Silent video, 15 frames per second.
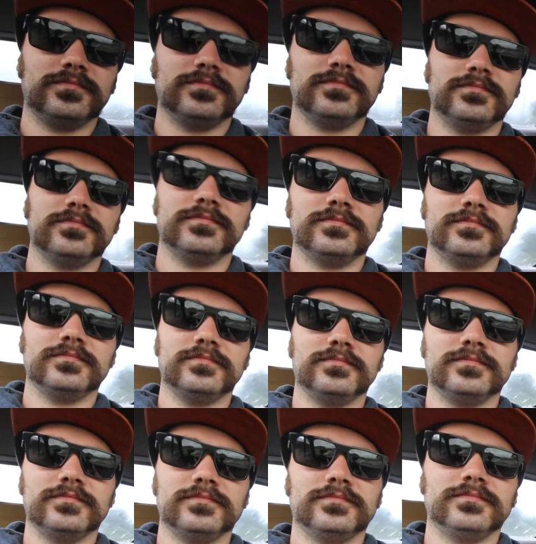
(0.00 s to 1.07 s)

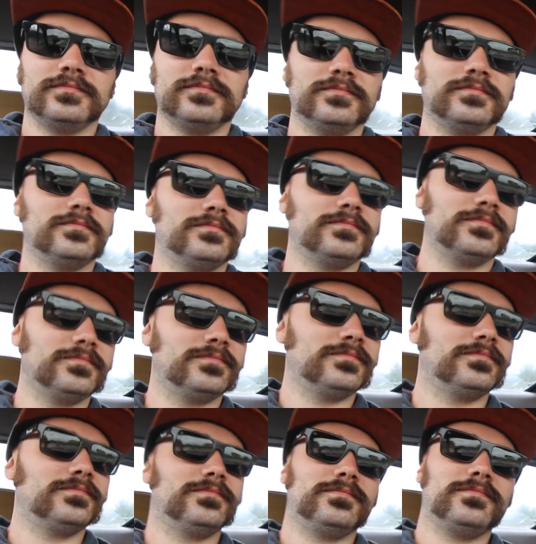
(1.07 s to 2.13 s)

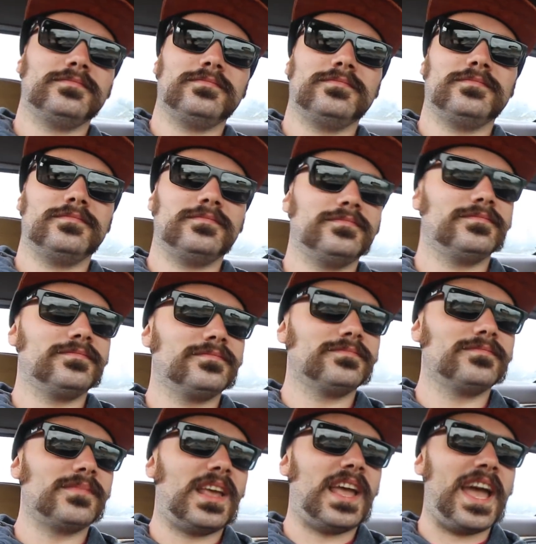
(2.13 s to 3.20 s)
The person shown says nothing.